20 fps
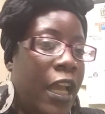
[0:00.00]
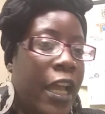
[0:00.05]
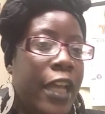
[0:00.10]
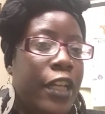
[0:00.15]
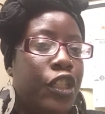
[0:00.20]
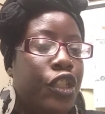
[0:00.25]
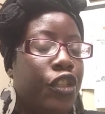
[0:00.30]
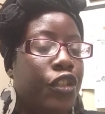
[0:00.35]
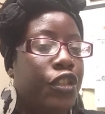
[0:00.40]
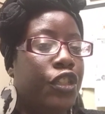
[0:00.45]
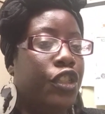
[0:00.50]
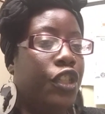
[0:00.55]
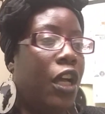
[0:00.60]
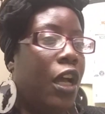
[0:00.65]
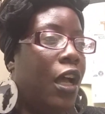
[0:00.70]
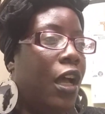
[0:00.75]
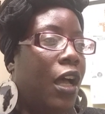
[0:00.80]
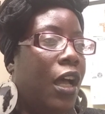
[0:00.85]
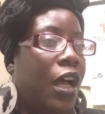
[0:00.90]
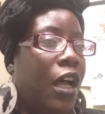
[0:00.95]
at your
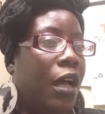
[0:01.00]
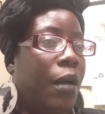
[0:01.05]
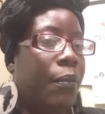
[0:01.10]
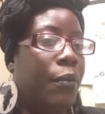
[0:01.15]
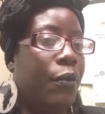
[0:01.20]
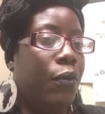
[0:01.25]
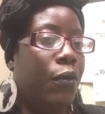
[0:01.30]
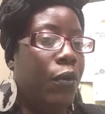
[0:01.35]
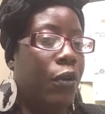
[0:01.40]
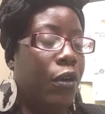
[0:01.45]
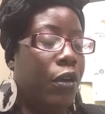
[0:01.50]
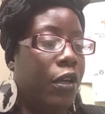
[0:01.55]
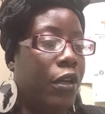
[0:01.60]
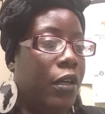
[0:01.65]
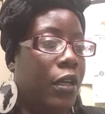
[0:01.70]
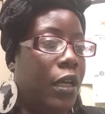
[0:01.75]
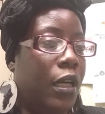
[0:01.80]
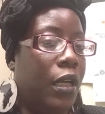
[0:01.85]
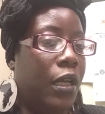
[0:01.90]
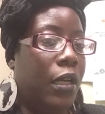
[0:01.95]
job,
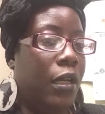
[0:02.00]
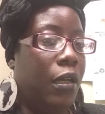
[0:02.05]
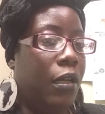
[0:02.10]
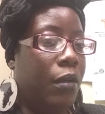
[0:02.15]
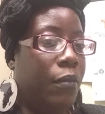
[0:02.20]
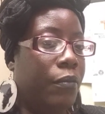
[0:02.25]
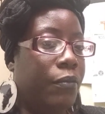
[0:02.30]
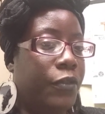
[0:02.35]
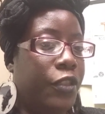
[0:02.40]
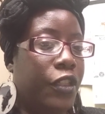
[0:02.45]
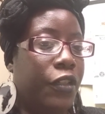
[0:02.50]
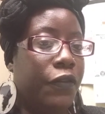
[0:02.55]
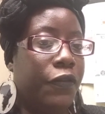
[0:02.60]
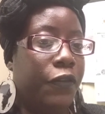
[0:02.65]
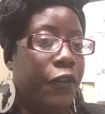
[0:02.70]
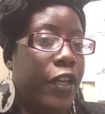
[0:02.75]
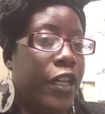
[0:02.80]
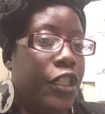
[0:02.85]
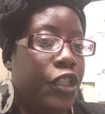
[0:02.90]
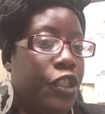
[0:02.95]
or your
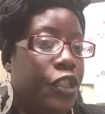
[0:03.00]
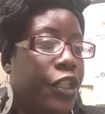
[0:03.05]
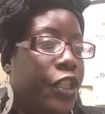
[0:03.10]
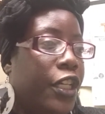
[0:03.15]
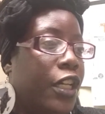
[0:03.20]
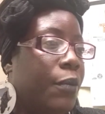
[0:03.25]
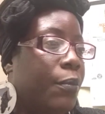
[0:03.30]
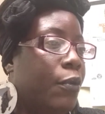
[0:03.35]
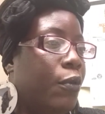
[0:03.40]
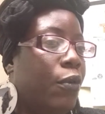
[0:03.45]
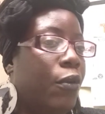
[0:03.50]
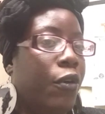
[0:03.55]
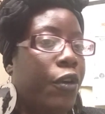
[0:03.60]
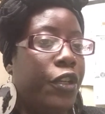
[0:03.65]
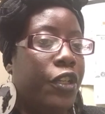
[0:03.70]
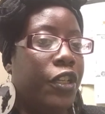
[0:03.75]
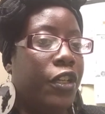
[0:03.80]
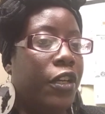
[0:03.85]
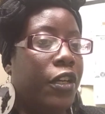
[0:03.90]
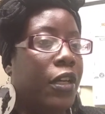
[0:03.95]
friendship,
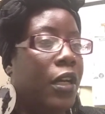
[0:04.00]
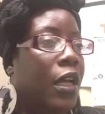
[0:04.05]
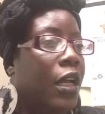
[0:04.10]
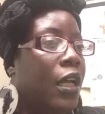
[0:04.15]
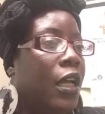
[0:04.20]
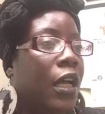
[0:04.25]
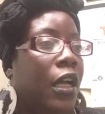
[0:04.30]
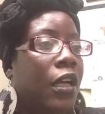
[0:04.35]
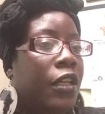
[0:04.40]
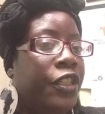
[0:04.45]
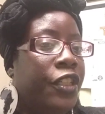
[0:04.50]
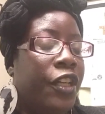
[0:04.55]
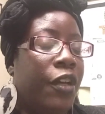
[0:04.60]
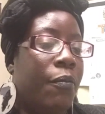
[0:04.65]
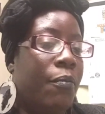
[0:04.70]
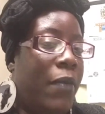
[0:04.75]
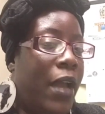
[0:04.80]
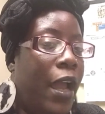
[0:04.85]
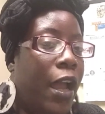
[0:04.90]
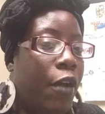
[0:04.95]
or your
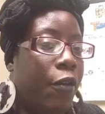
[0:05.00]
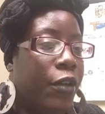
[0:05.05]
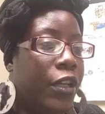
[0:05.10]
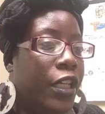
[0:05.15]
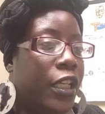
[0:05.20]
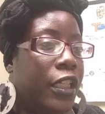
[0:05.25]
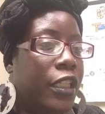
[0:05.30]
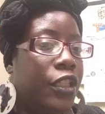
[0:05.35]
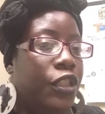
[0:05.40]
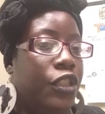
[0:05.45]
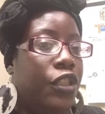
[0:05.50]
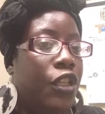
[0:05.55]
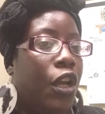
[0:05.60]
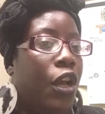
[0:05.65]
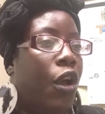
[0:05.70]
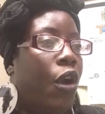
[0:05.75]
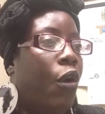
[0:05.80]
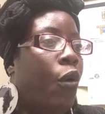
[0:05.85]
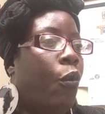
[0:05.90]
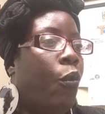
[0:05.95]
marriage?
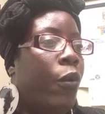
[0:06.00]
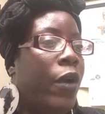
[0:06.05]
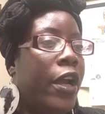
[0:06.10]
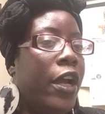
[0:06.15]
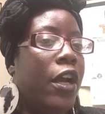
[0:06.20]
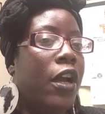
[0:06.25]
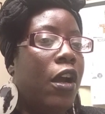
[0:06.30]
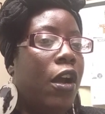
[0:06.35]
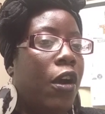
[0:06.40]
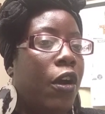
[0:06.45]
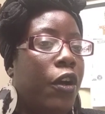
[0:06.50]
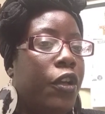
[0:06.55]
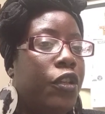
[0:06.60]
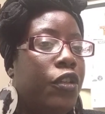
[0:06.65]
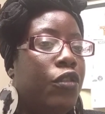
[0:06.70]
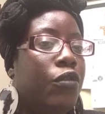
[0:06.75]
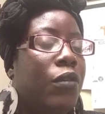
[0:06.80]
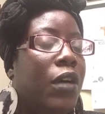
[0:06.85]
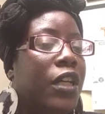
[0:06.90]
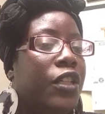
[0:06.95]
Where are
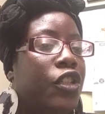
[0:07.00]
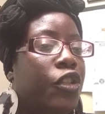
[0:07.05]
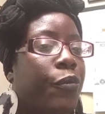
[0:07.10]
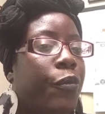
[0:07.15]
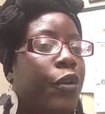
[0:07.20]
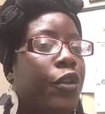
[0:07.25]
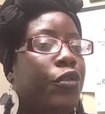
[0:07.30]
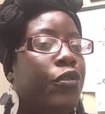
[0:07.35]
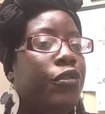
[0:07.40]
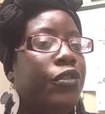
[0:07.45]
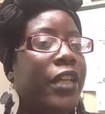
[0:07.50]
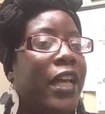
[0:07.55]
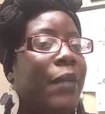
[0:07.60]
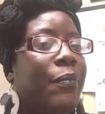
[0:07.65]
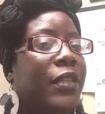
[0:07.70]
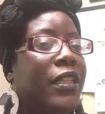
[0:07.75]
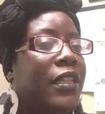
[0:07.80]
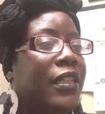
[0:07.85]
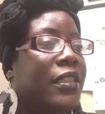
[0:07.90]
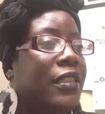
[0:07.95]
you under spiritual
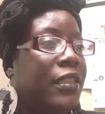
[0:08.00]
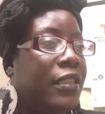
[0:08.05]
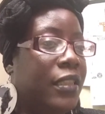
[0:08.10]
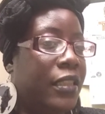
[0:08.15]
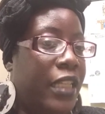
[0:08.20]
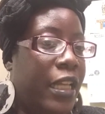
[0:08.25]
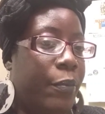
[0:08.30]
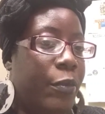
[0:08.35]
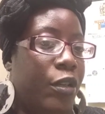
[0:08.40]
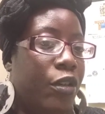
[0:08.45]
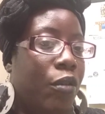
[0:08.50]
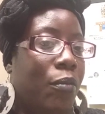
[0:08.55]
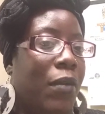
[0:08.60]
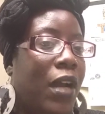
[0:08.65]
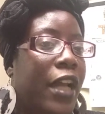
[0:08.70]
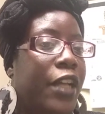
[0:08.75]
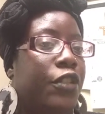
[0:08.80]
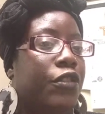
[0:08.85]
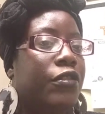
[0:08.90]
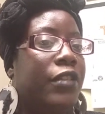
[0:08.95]
attack? Because let me
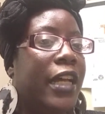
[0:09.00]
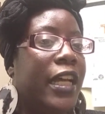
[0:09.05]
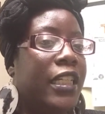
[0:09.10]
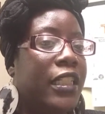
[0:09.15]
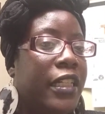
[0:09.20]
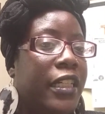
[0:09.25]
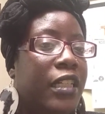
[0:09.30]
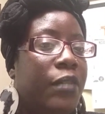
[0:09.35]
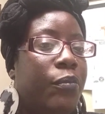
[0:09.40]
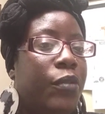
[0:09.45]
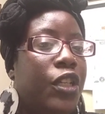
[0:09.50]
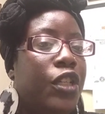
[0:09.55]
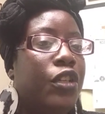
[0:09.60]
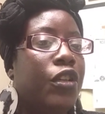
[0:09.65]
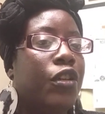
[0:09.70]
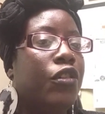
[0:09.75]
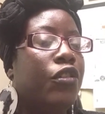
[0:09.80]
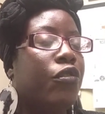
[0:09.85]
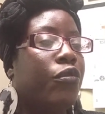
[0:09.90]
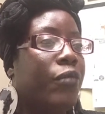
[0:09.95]
remind you, that's going to be
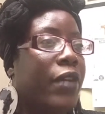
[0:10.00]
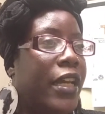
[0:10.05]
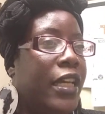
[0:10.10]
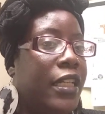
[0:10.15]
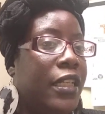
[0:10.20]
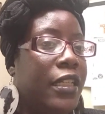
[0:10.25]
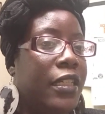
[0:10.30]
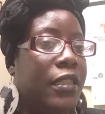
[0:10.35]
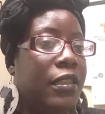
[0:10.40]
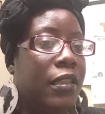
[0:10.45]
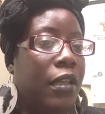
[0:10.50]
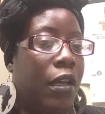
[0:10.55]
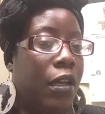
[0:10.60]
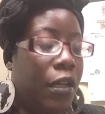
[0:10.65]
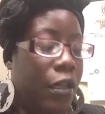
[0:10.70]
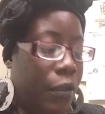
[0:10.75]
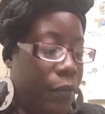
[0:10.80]
your greatest,